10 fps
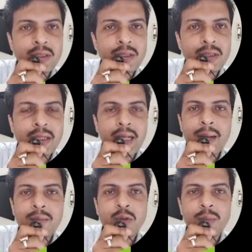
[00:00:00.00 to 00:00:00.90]
time
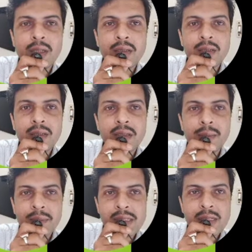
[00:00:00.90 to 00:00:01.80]
domain
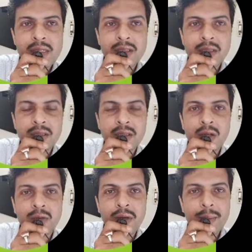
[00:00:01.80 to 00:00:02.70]
representation of
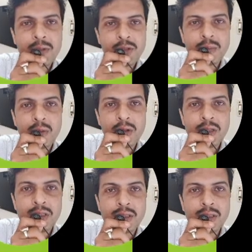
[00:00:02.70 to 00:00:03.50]
amplitude modulation,